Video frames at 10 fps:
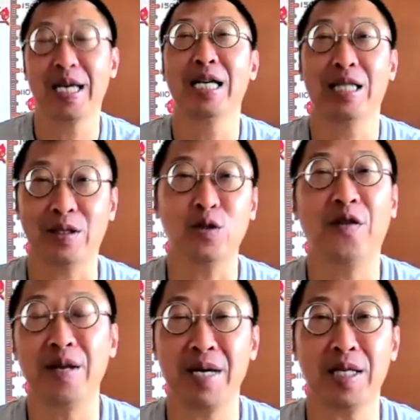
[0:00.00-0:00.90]
the two fund
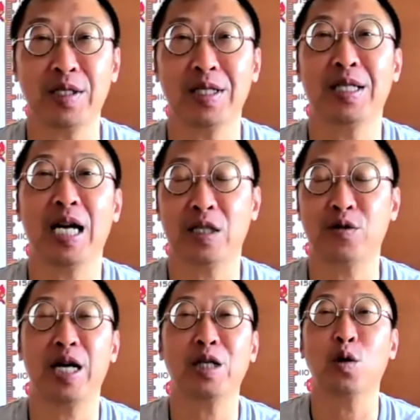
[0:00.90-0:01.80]
managers that are
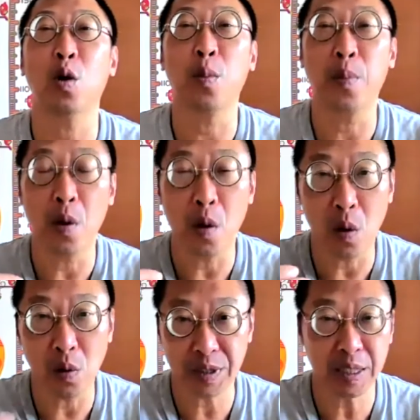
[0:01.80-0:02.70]
trying to
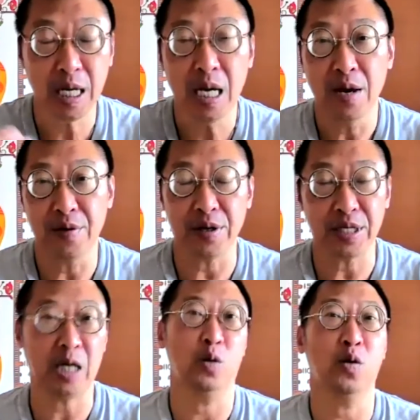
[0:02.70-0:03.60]
oppose
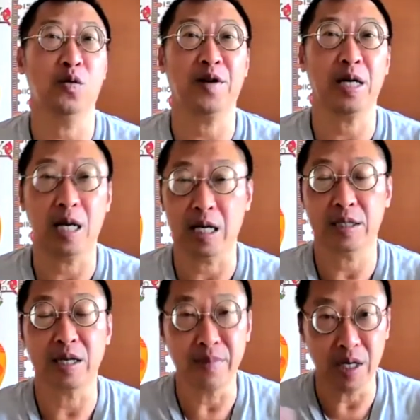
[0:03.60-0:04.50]
the
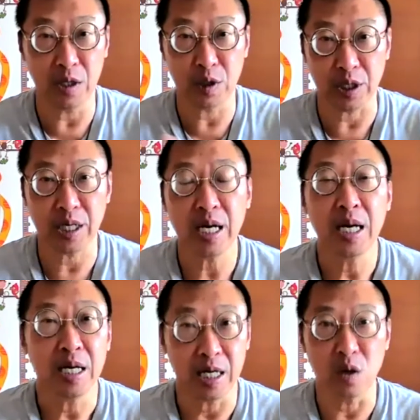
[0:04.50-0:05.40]
merger,
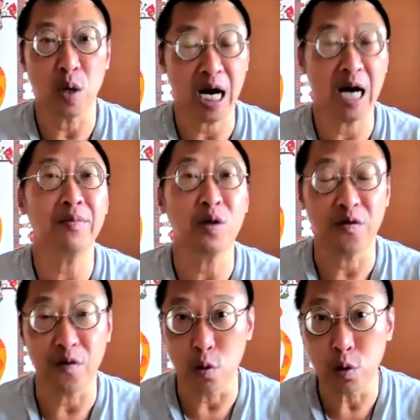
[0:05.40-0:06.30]
will come to
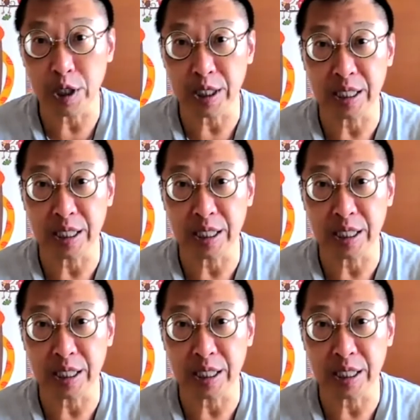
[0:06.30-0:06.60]
fruition.